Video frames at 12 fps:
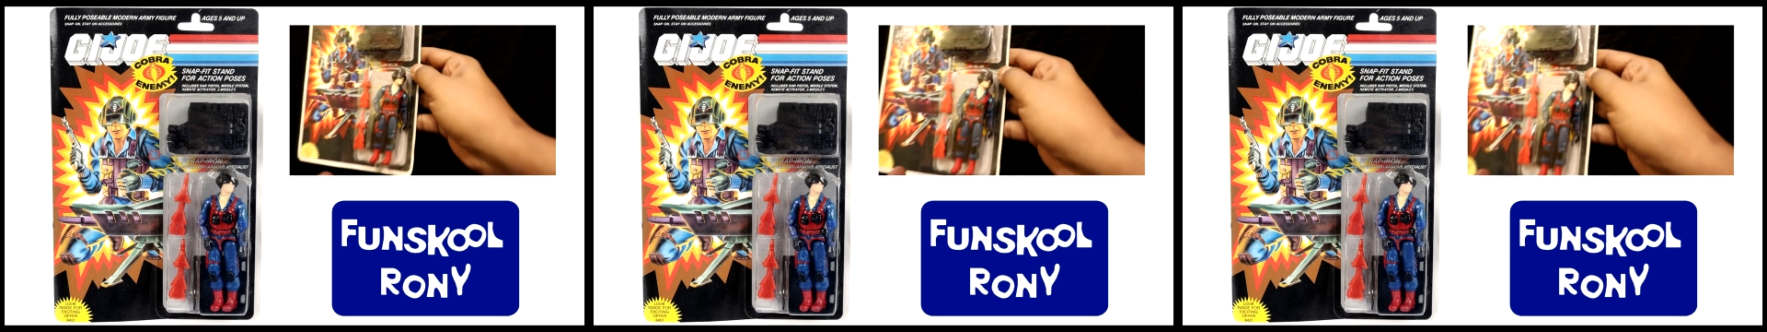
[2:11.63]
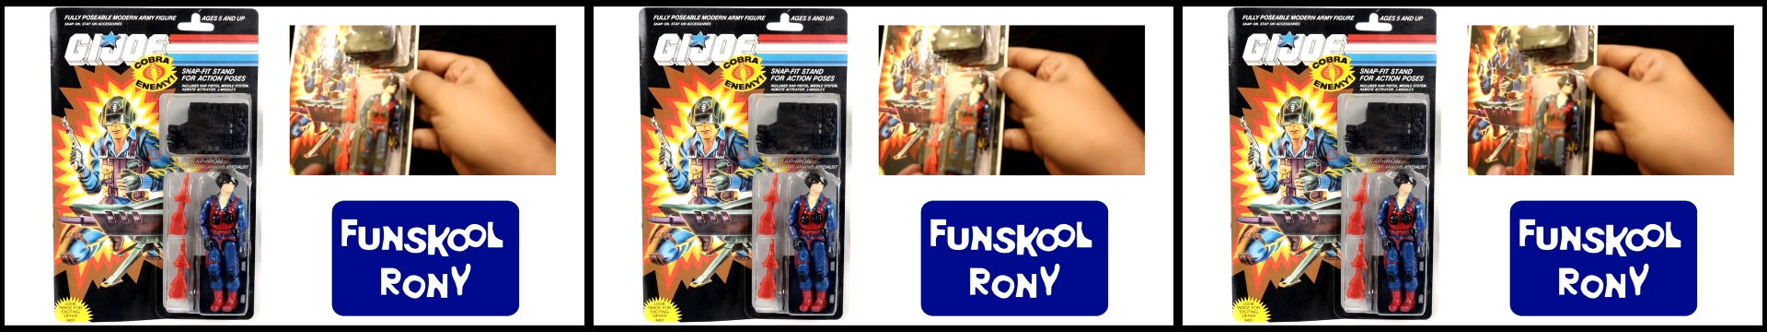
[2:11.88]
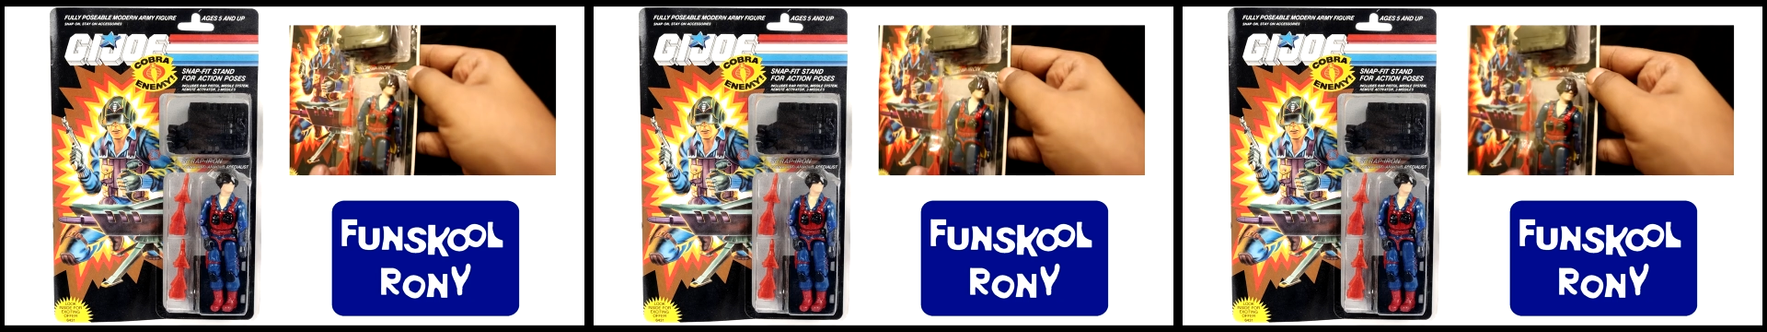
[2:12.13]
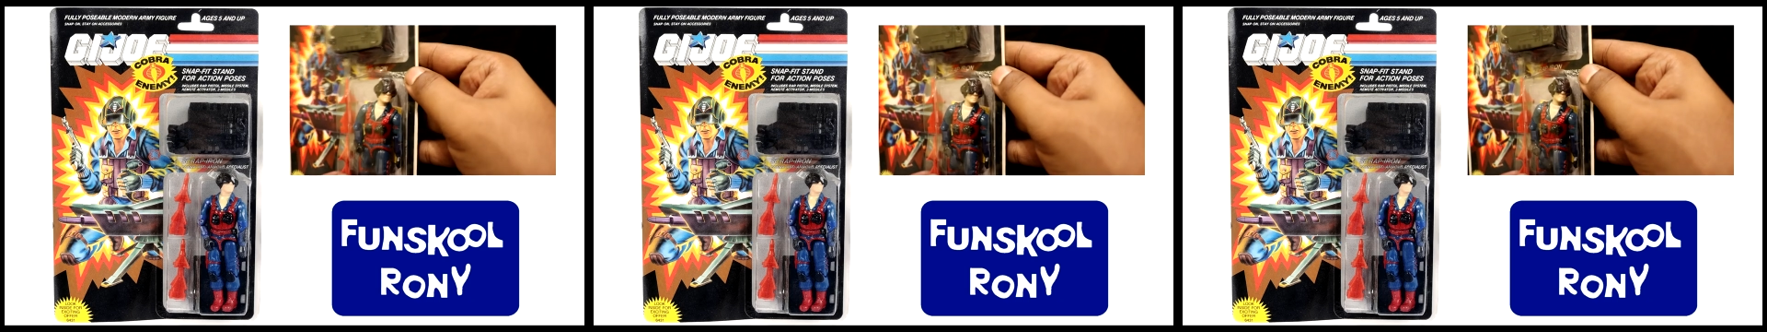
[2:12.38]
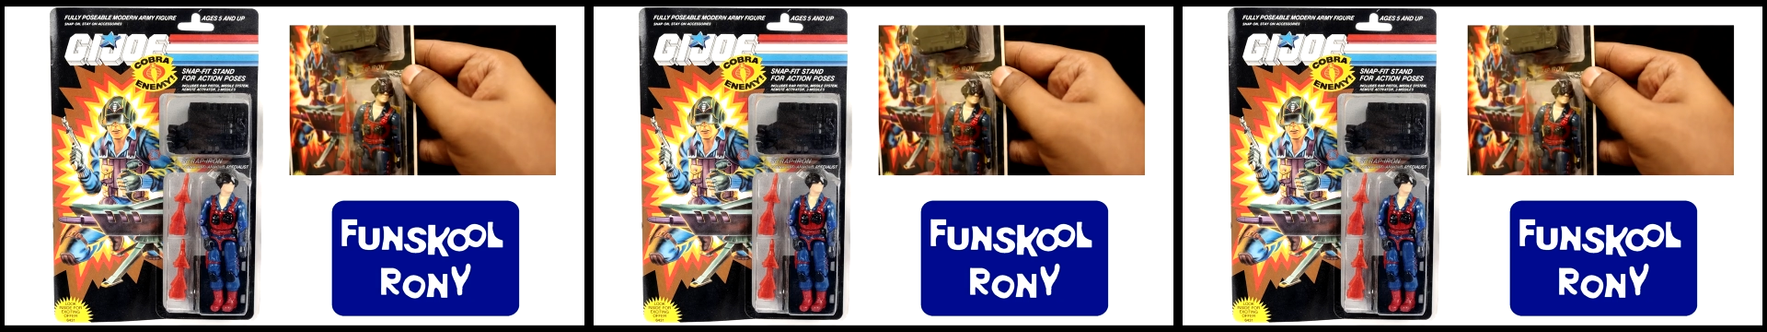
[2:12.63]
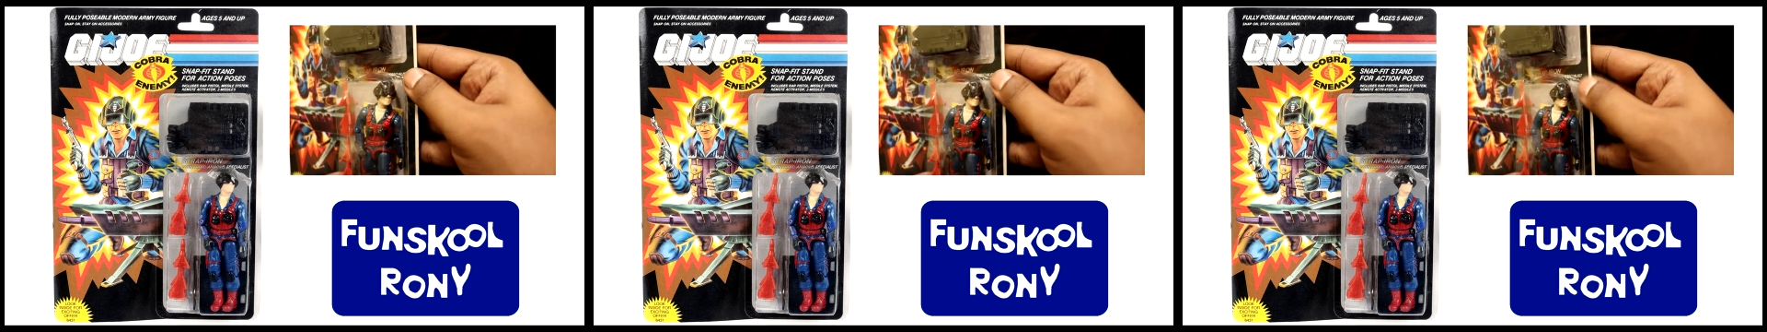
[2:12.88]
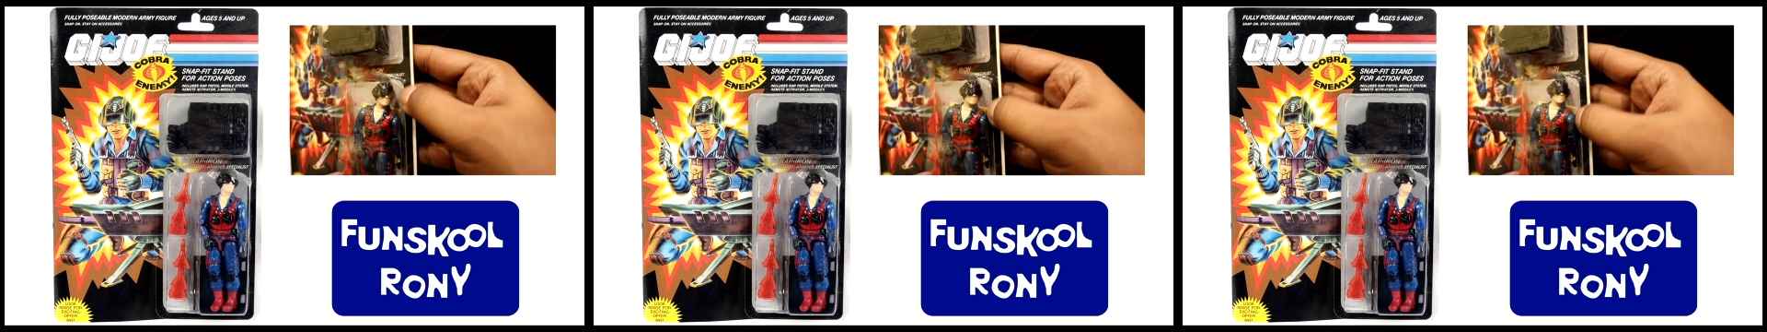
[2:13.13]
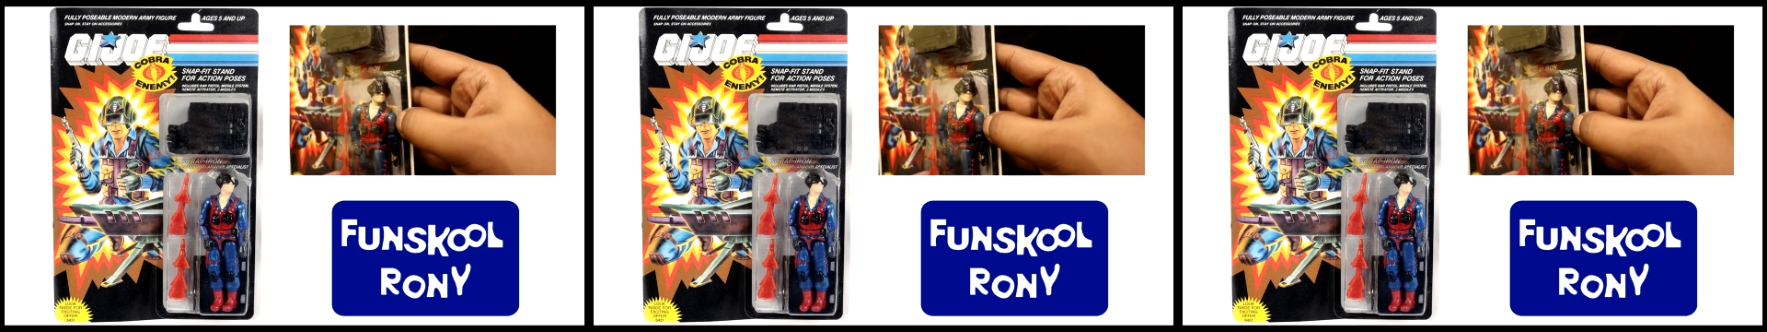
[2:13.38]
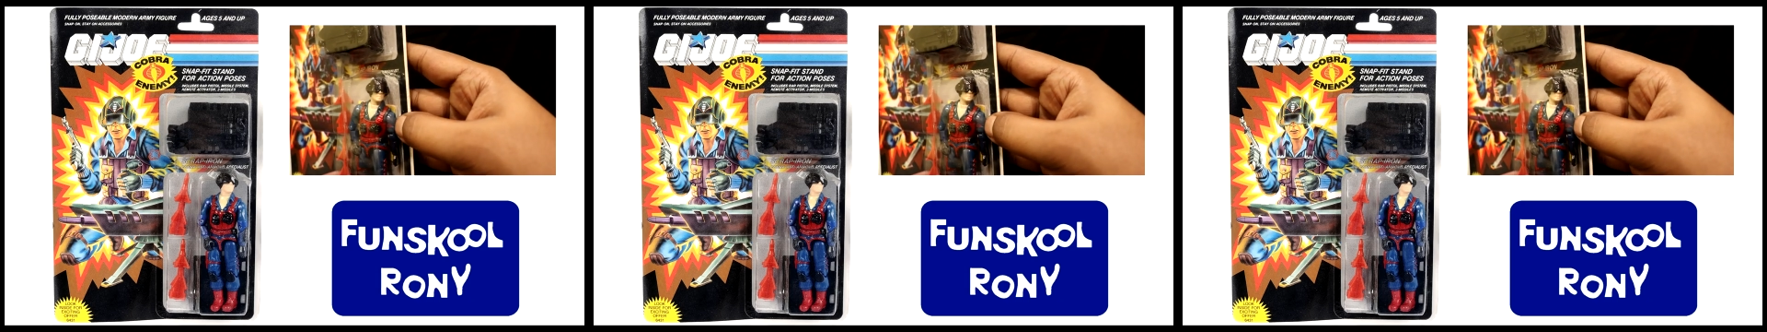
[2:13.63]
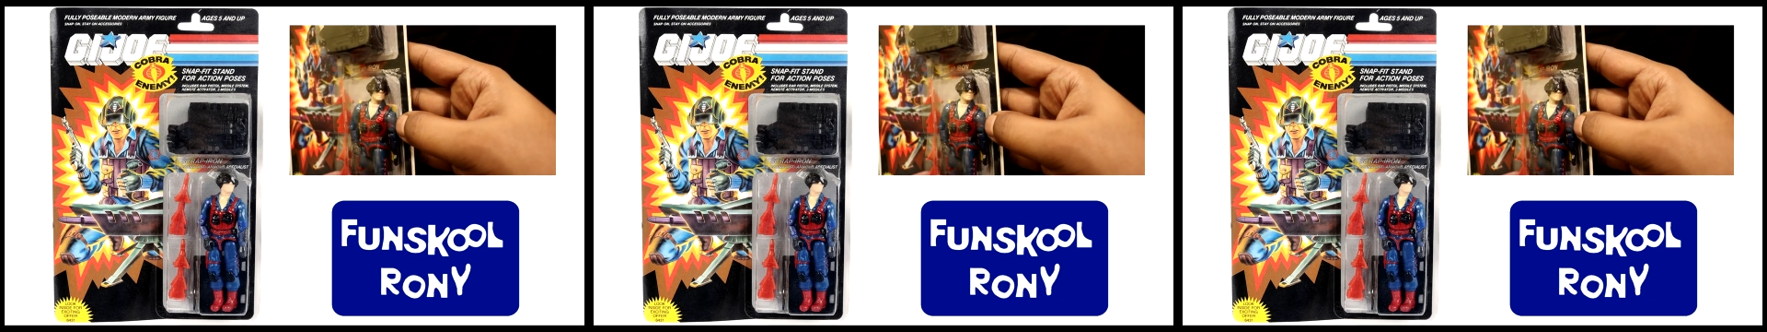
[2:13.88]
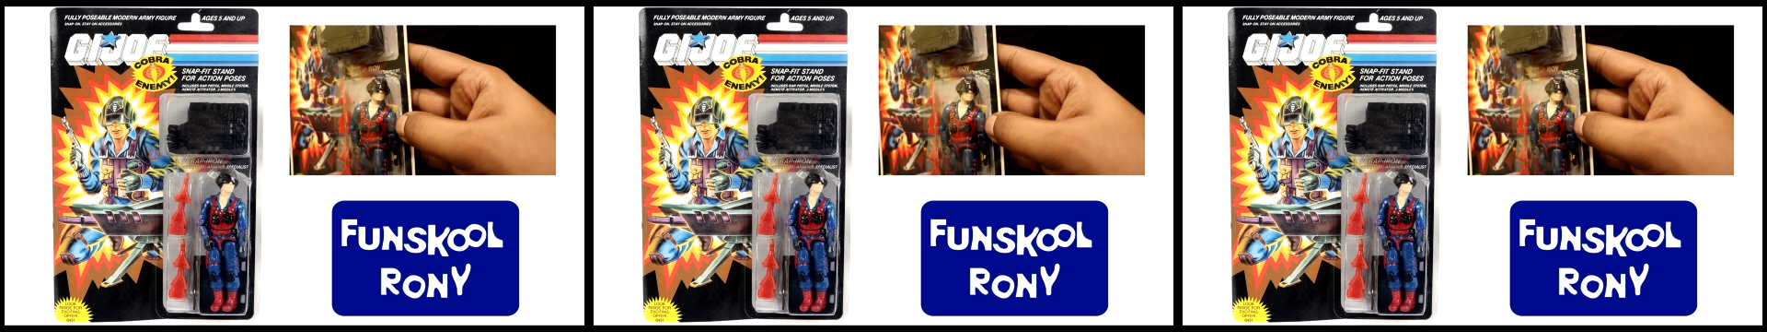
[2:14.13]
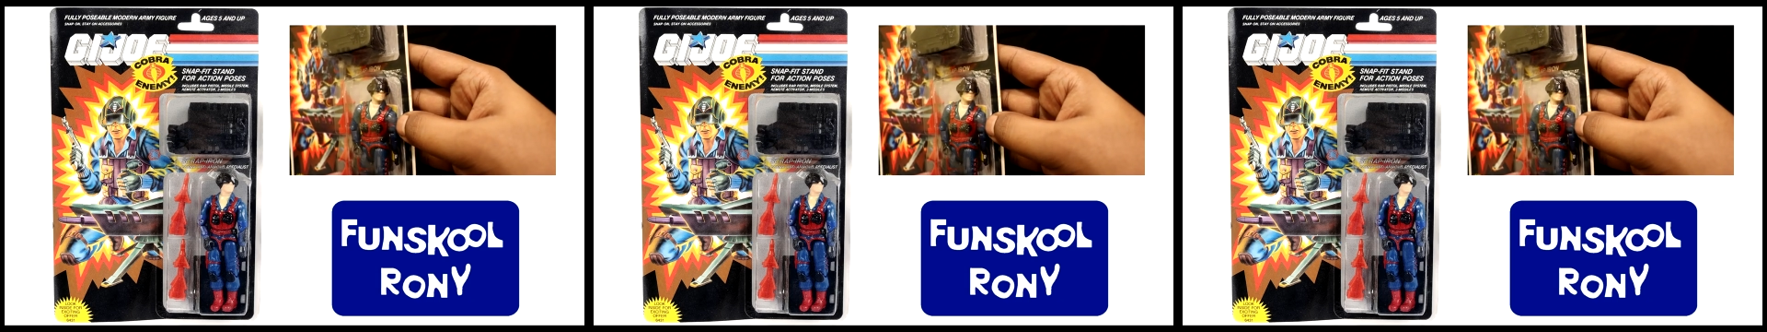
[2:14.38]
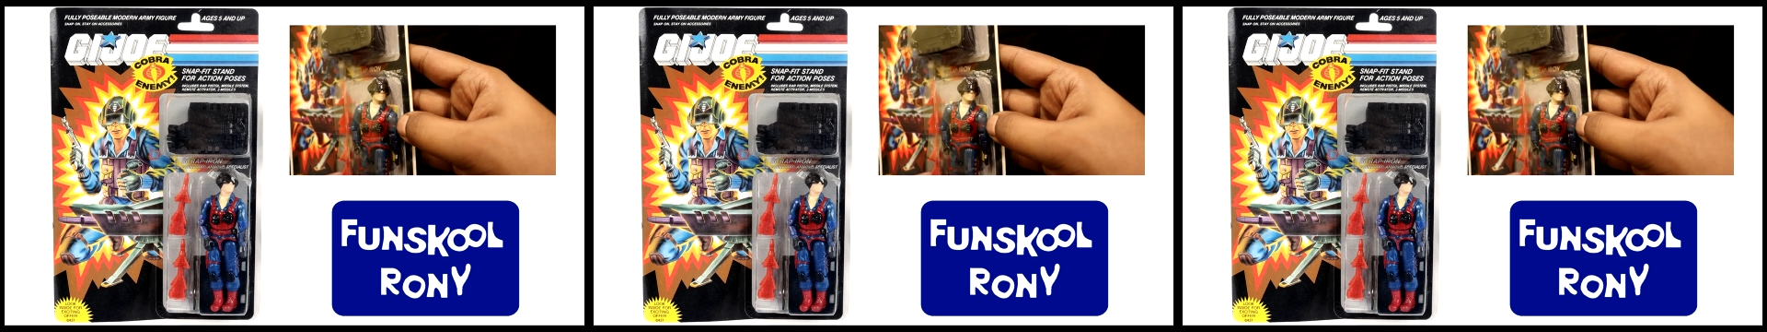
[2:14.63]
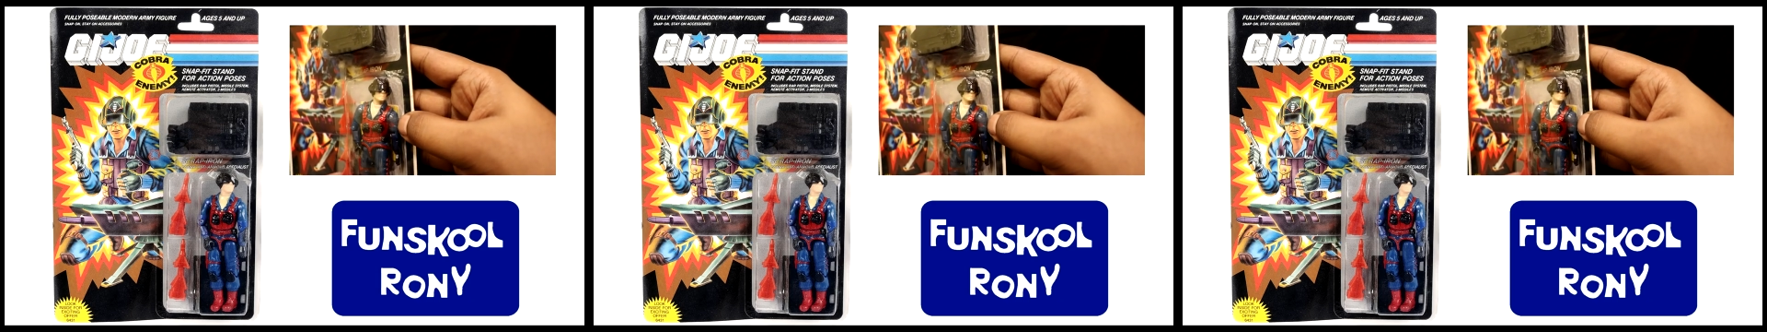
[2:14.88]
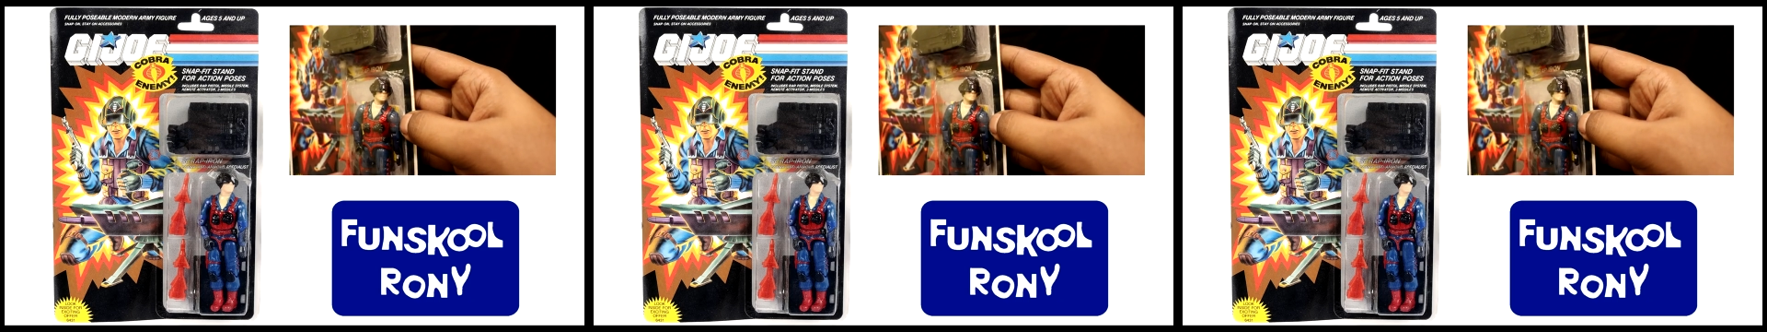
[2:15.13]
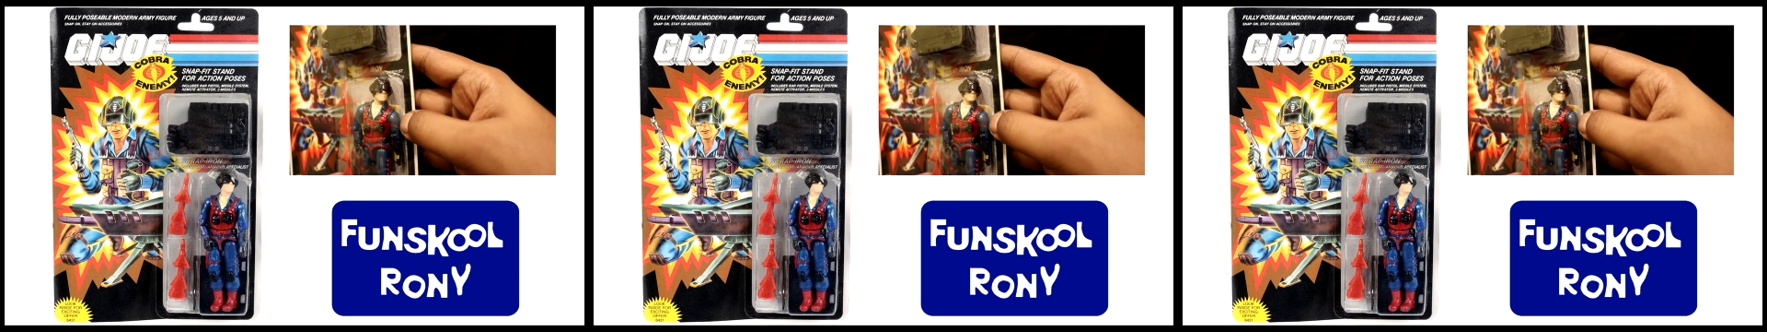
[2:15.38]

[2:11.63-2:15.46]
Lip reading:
(no speaker visible)